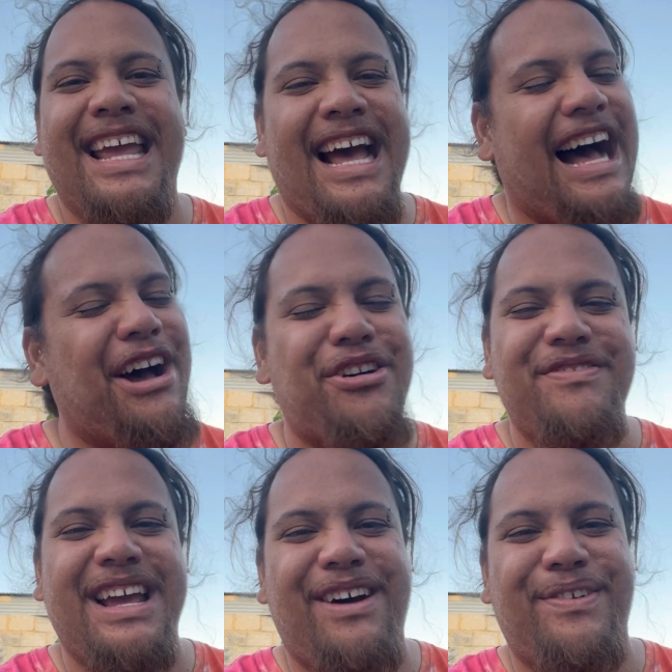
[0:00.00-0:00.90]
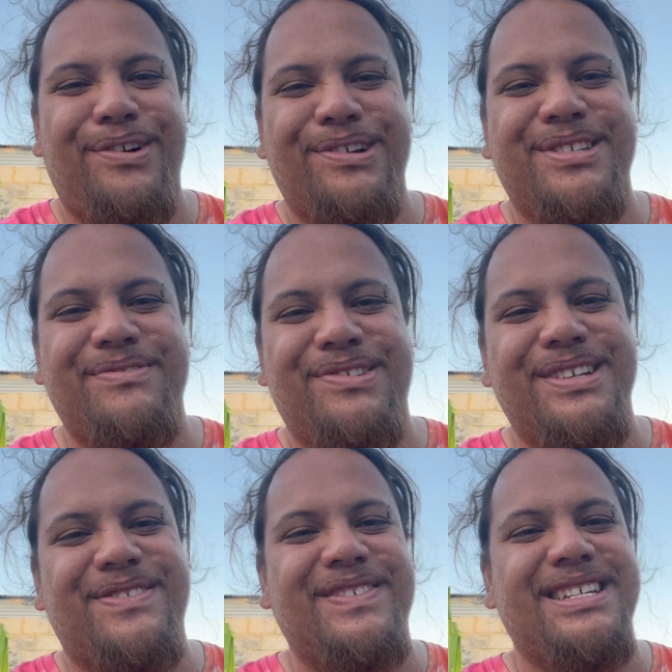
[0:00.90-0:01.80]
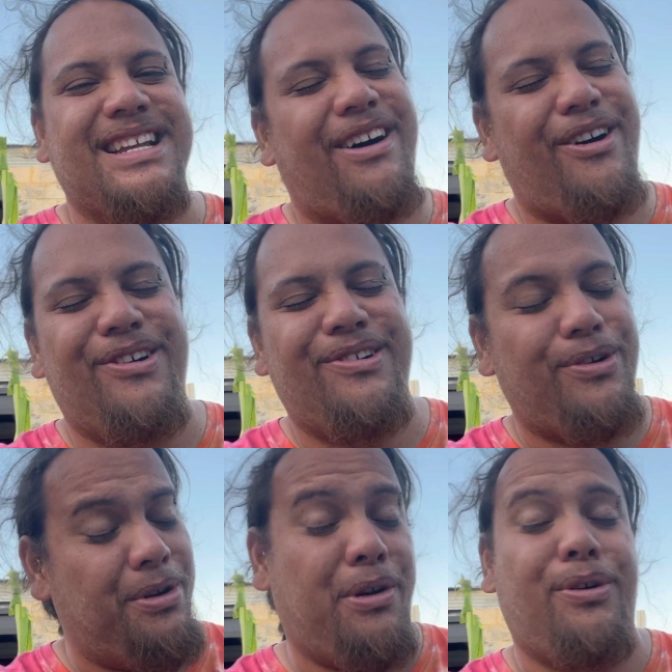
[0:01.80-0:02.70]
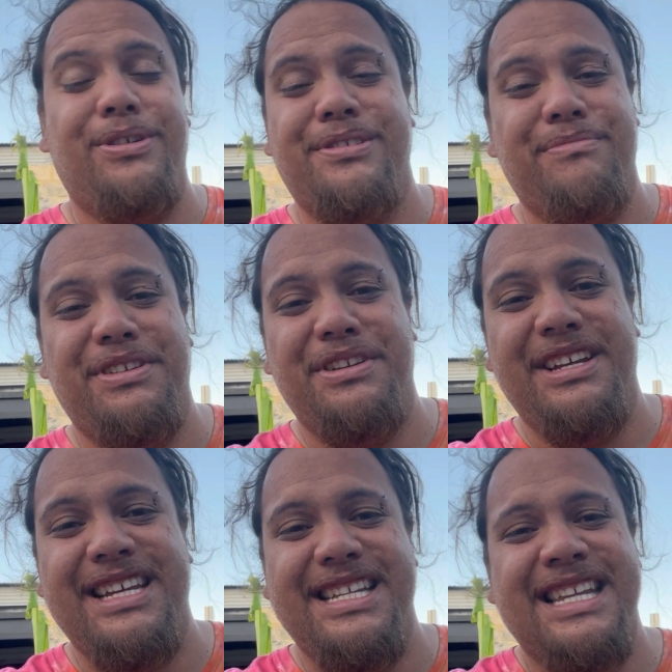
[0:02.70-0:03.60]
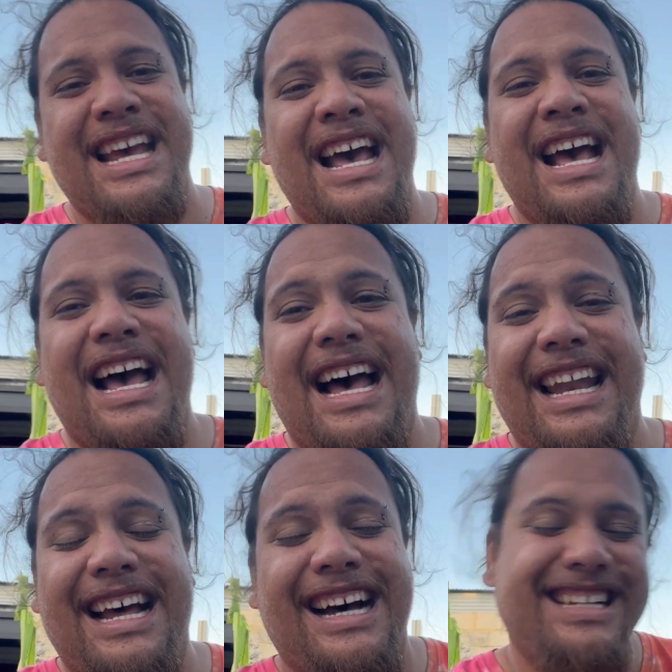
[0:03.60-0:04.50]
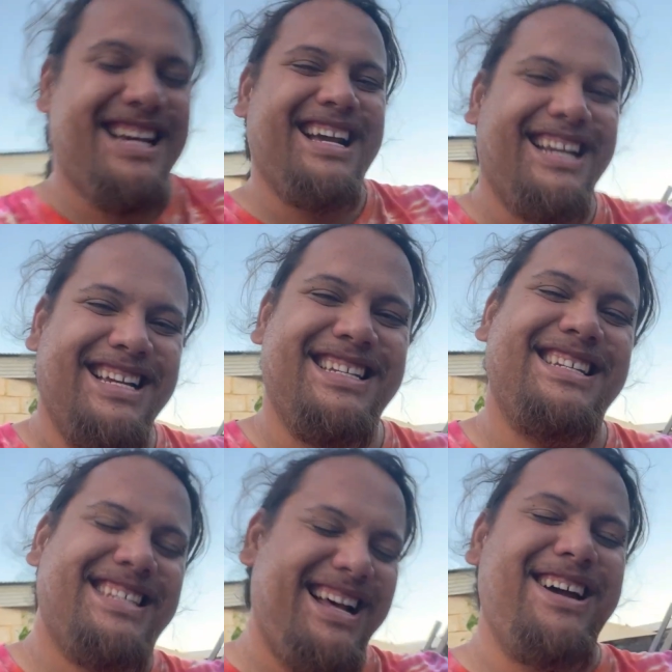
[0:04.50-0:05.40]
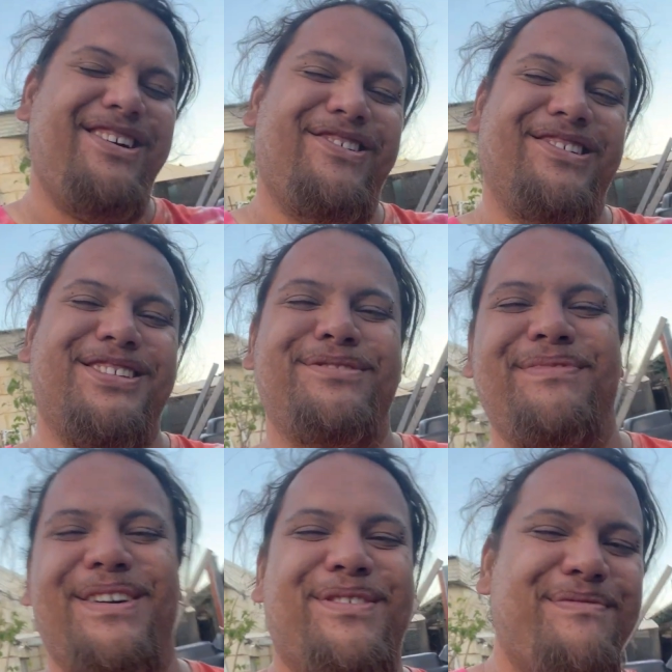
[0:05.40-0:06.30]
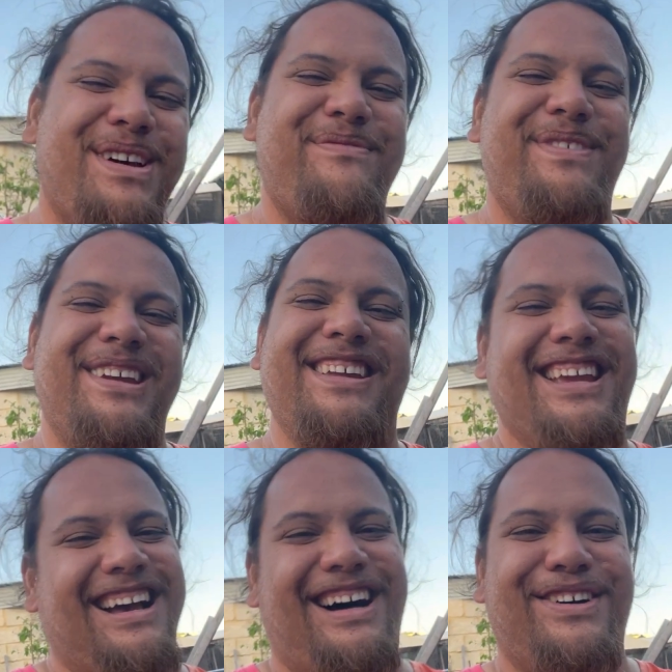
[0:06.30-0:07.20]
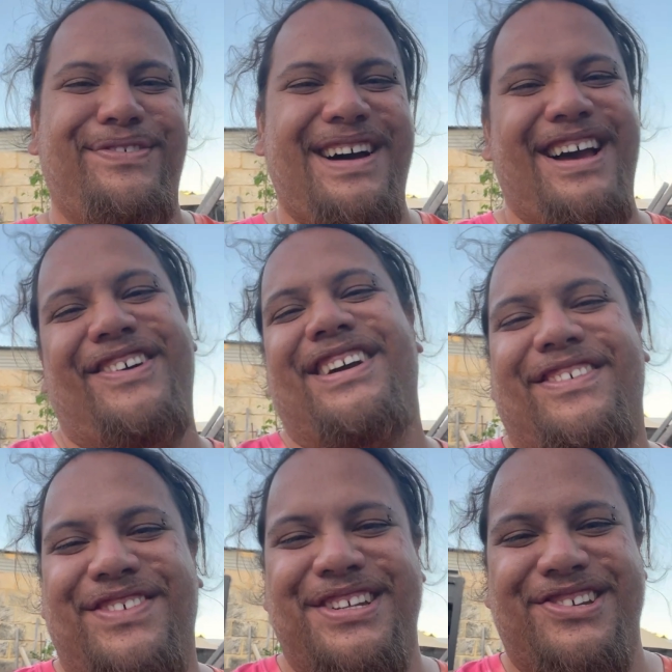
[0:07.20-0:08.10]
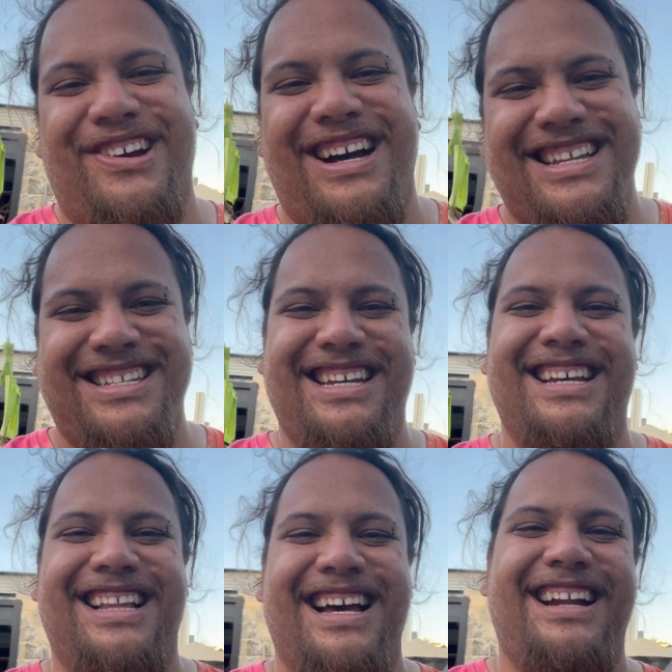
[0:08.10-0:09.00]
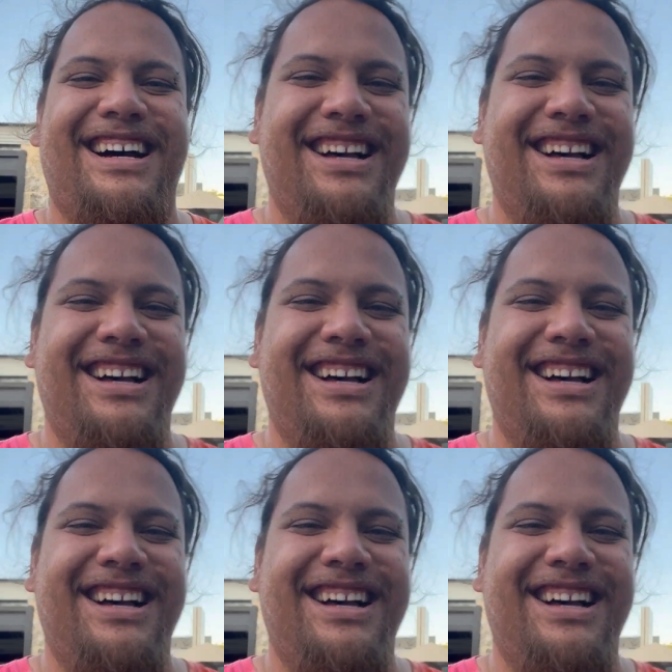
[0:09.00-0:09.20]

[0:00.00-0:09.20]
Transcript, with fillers: yeah, I hope you have an awesome Christmas or an awesome New Year's and uh, take it easy. Stay awesome and remember, you can't fail if you try. See you later.